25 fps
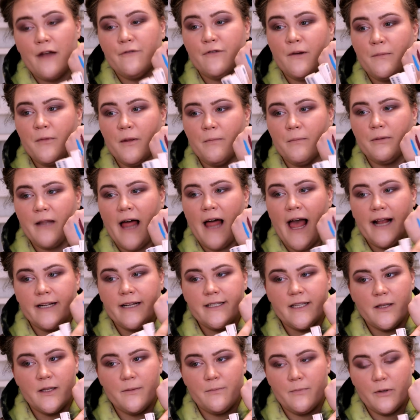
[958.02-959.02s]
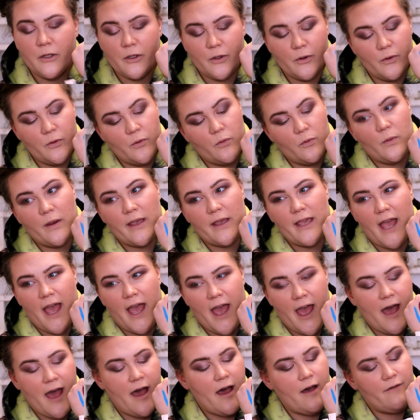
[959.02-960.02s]
And from the black to the blue, we
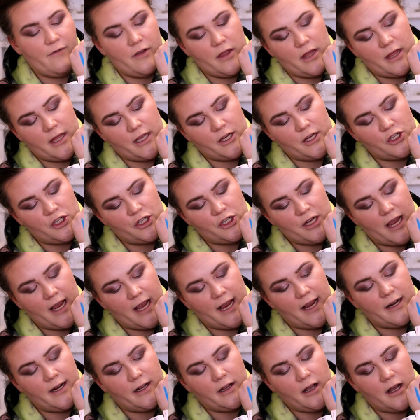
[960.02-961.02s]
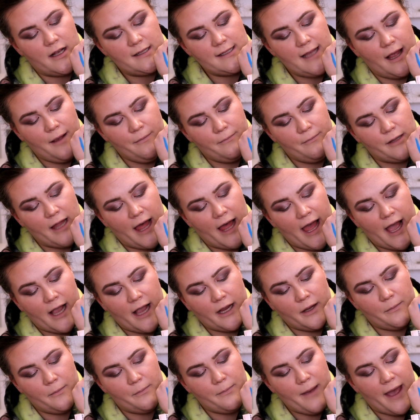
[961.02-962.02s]
have the shade Cause I'm
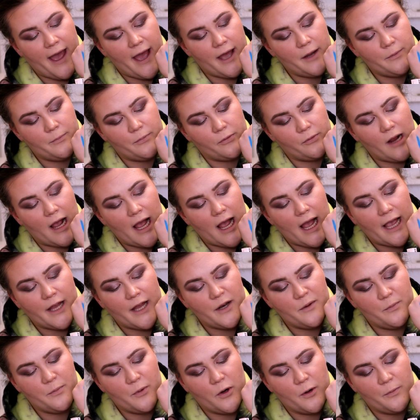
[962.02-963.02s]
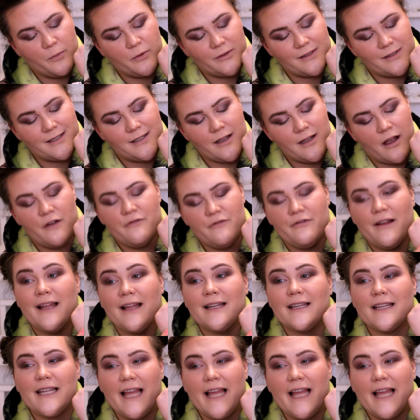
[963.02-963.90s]
Black, Bad Bride, Purple Stuff, and